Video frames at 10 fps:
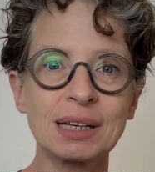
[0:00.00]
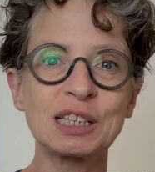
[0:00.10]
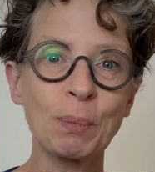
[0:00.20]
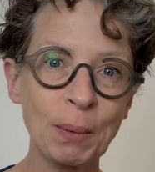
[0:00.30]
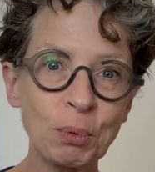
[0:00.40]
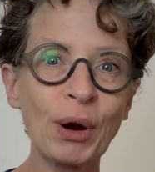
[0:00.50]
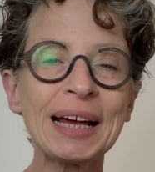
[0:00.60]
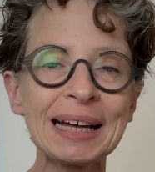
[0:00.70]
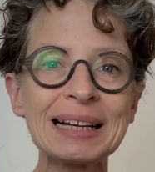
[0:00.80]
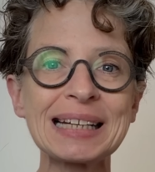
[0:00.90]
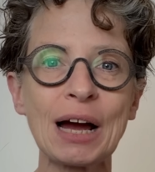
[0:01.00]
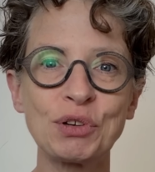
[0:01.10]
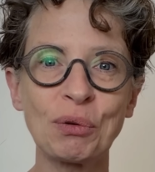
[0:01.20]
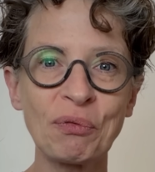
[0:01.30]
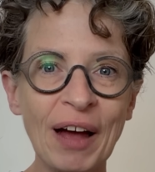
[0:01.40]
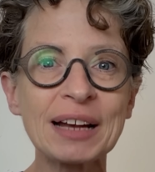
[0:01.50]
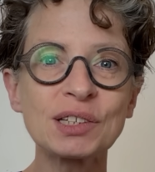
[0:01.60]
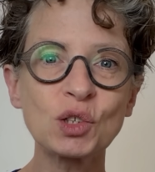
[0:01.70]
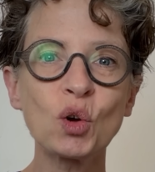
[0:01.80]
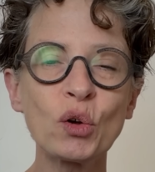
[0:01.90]
this by breaking down your fat
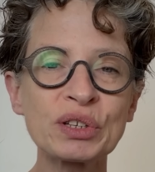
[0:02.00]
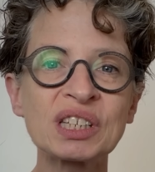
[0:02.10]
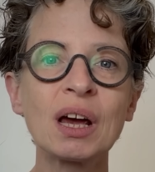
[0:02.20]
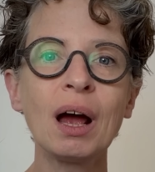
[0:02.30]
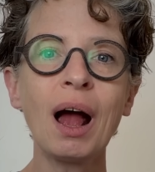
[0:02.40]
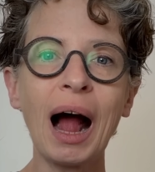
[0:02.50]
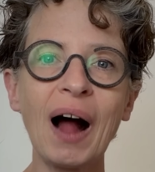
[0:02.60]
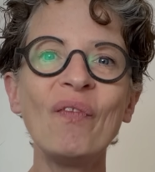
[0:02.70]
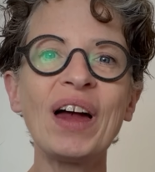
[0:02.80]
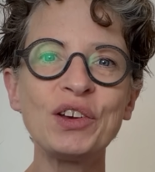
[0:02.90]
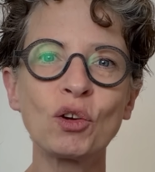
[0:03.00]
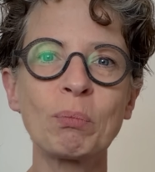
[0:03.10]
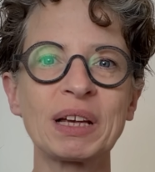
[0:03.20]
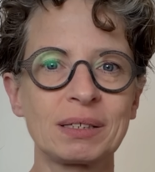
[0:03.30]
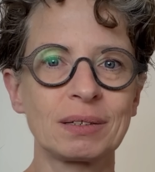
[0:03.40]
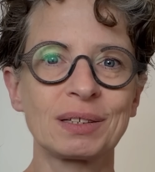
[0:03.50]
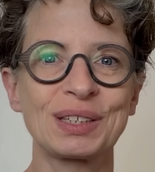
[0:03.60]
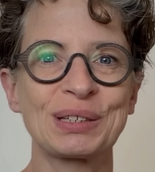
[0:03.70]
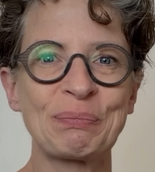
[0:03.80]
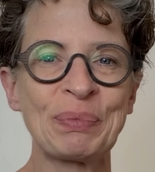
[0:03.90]
stores and then your
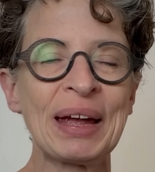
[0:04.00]
muscles.